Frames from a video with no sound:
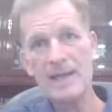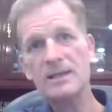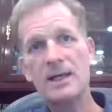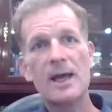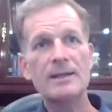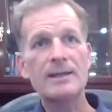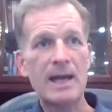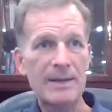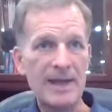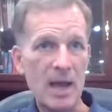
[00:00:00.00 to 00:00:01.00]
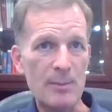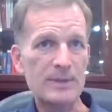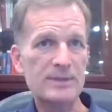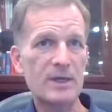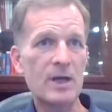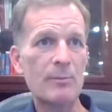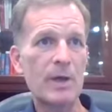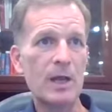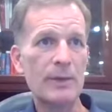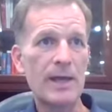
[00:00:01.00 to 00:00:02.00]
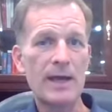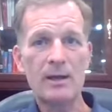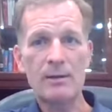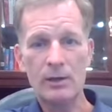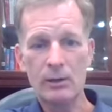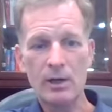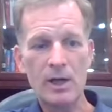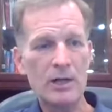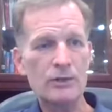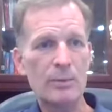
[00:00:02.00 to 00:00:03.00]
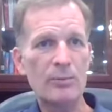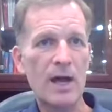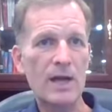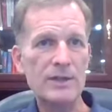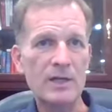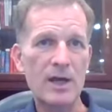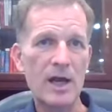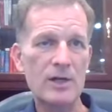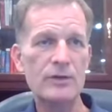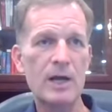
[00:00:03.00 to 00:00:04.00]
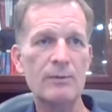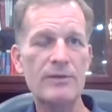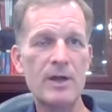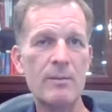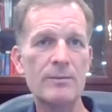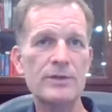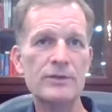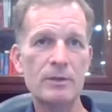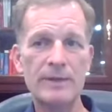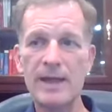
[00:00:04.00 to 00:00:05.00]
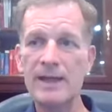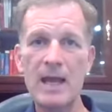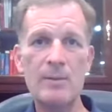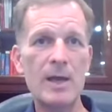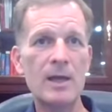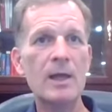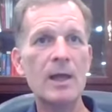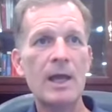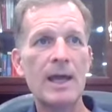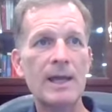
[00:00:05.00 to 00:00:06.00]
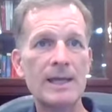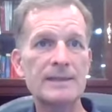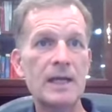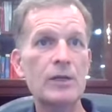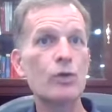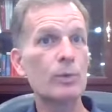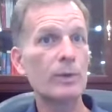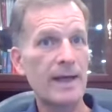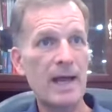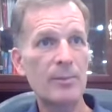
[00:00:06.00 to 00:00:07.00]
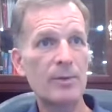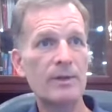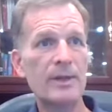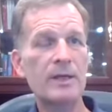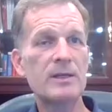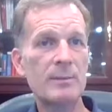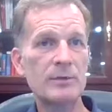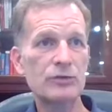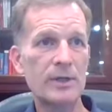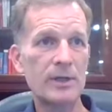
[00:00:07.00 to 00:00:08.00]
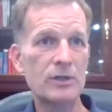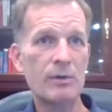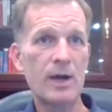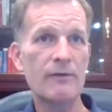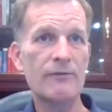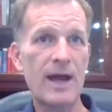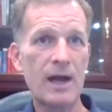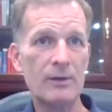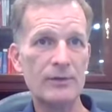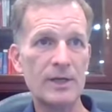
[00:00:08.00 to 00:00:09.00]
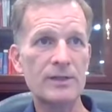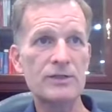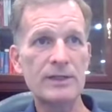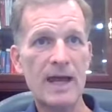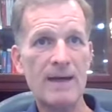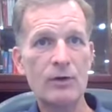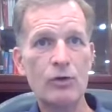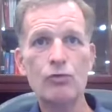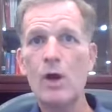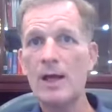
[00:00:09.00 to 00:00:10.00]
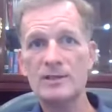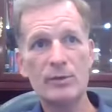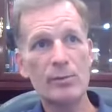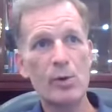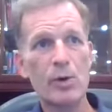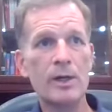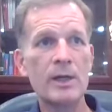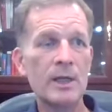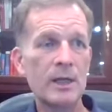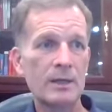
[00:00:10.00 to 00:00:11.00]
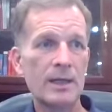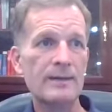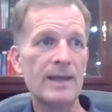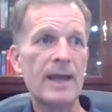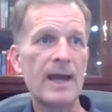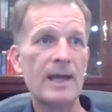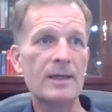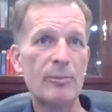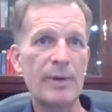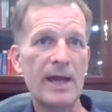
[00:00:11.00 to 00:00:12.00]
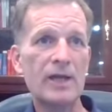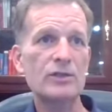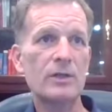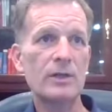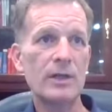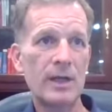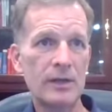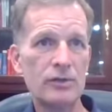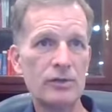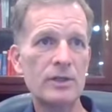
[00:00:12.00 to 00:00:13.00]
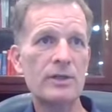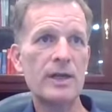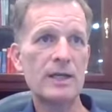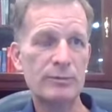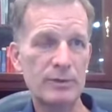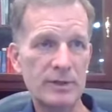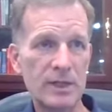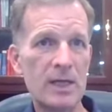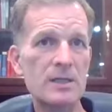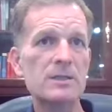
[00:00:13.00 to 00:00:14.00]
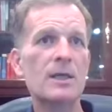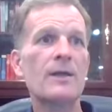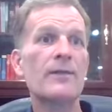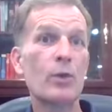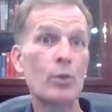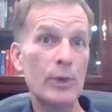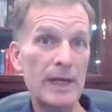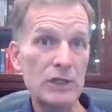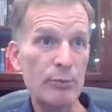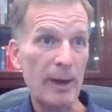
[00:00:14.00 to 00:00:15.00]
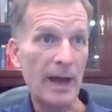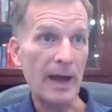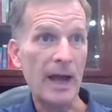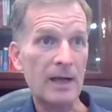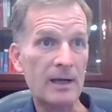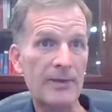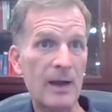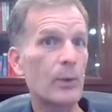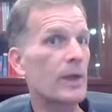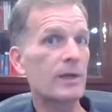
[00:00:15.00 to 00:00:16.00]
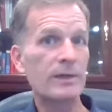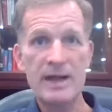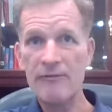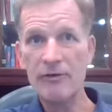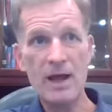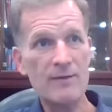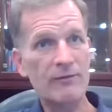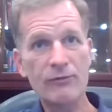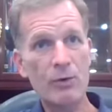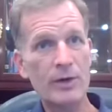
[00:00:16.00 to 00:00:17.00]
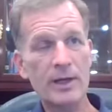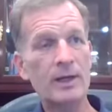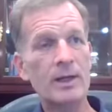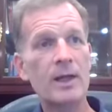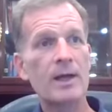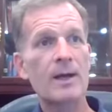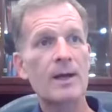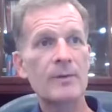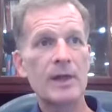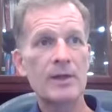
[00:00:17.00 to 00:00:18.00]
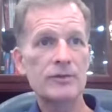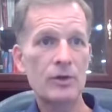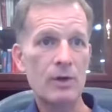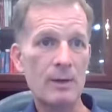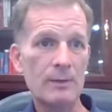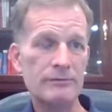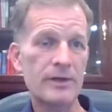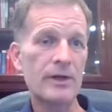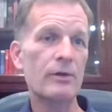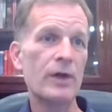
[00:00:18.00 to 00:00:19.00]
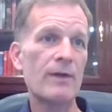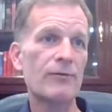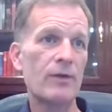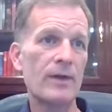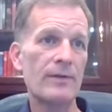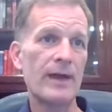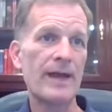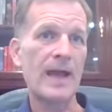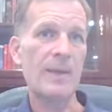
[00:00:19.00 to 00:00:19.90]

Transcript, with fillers: asked Dynamic Campus to come in. We had a you know project contract with them, and so they came in. And as I knew what happened, they demonstrated to our faculty and staff across the board that they had the passion, the energy, the expertise, the reach back uh, that we could never have afforded um, and so I was very grateful that that